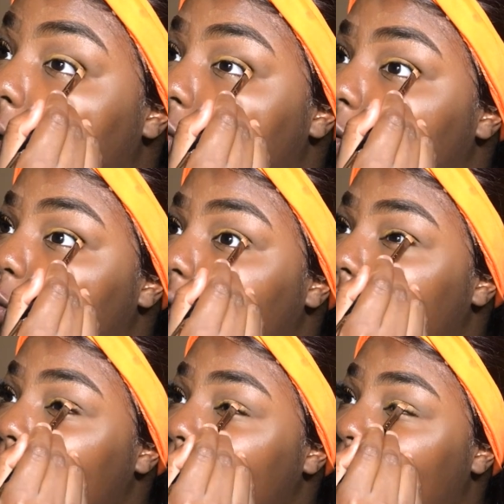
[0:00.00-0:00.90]
From
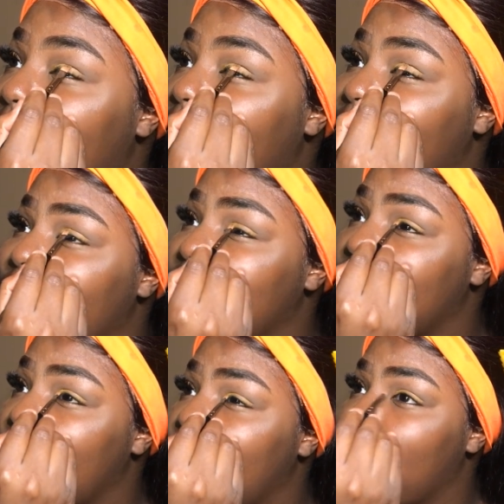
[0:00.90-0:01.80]
wetting it, I definitely
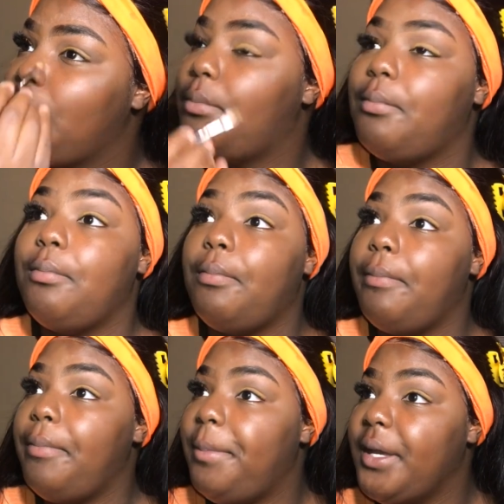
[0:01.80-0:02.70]
see a
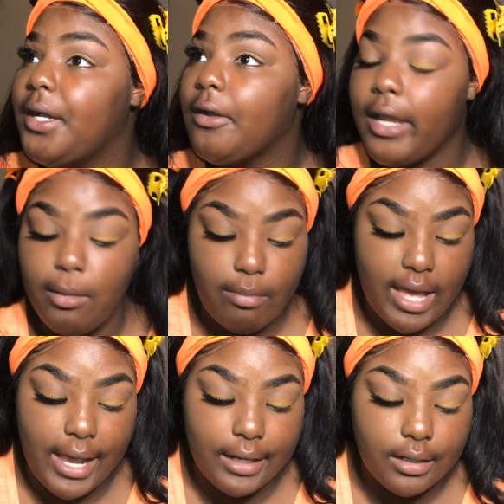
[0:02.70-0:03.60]
bigger
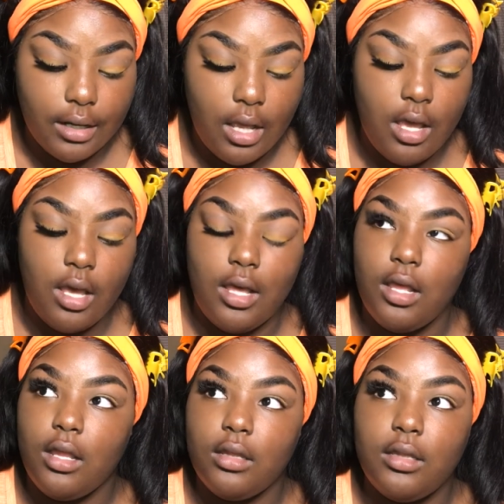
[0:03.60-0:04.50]
impact
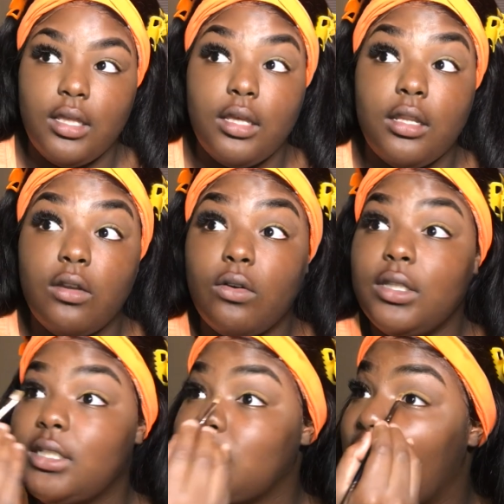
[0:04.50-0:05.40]
than
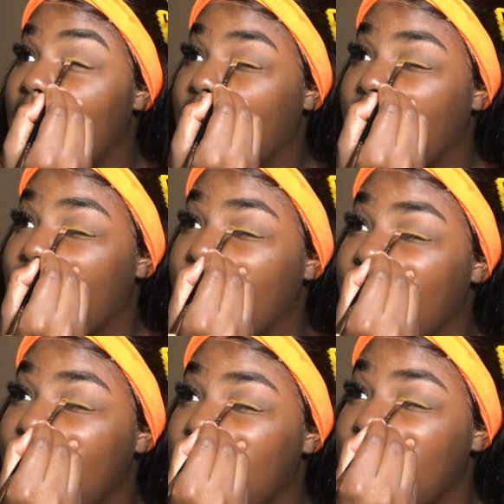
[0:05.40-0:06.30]
on this eye. Like, I
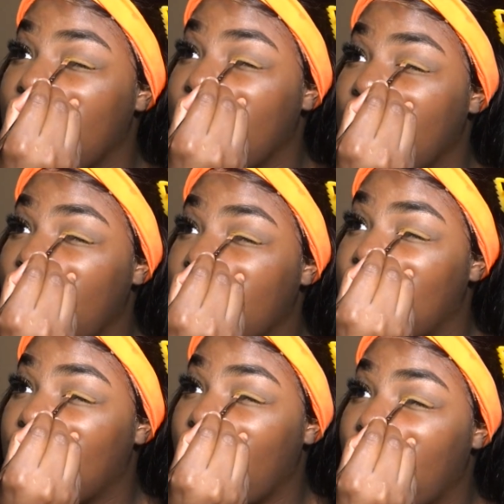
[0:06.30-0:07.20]
definitely see like
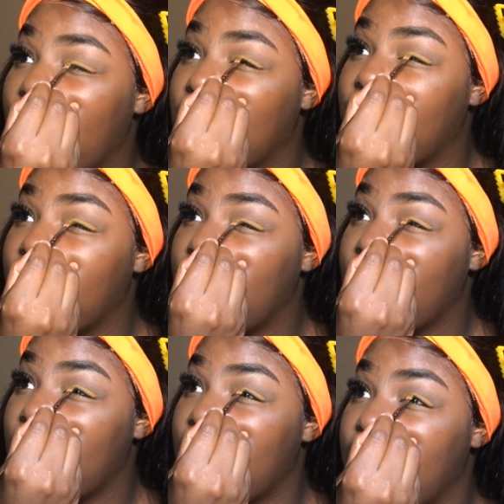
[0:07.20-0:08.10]
the product build
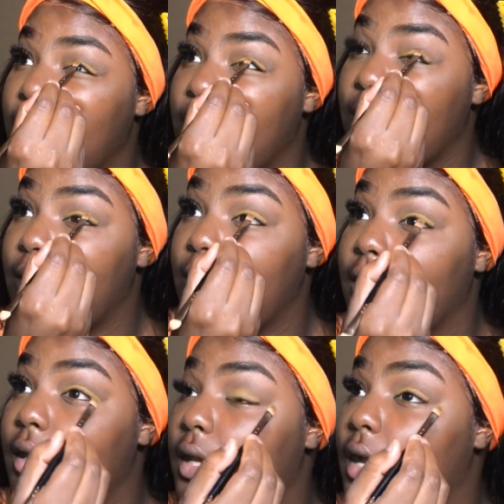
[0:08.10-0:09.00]
up,
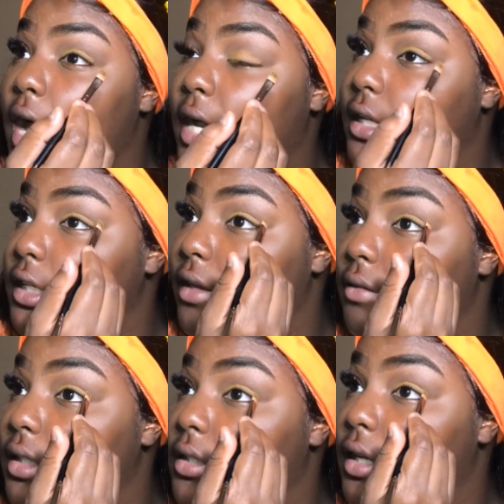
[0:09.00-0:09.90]
and I can
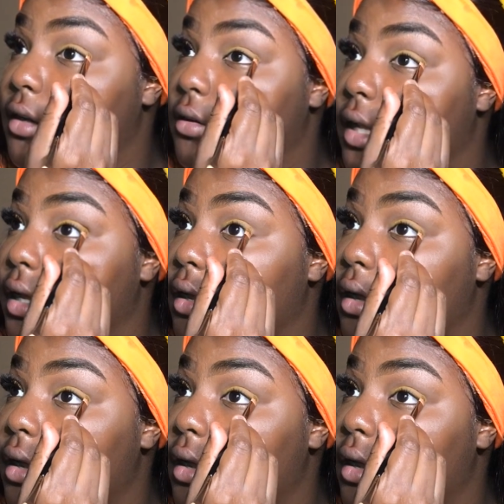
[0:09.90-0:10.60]
definitely tell like